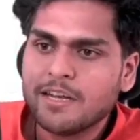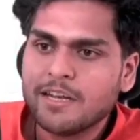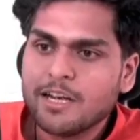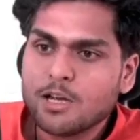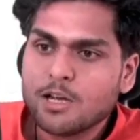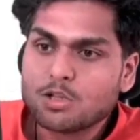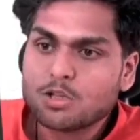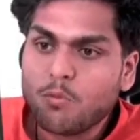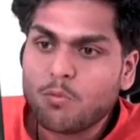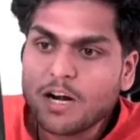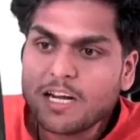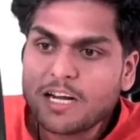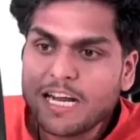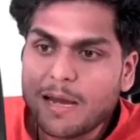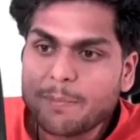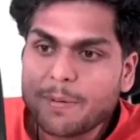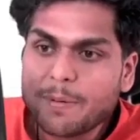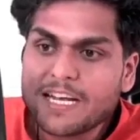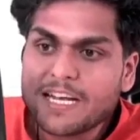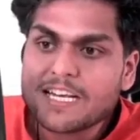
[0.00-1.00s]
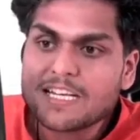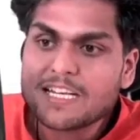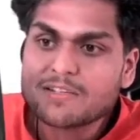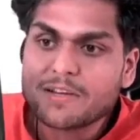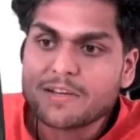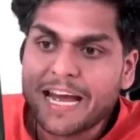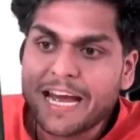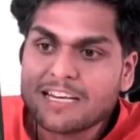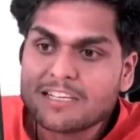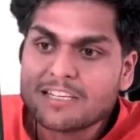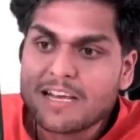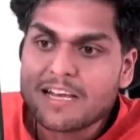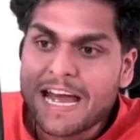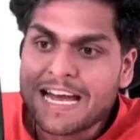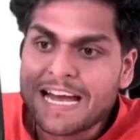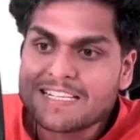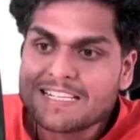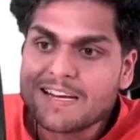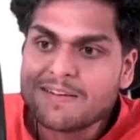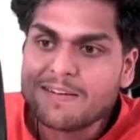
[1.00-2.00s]
So what happened is,
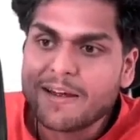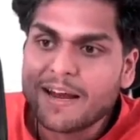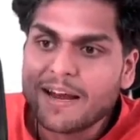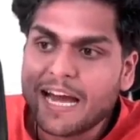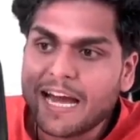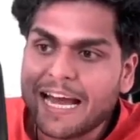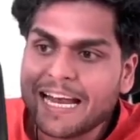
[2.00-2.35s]
as in when I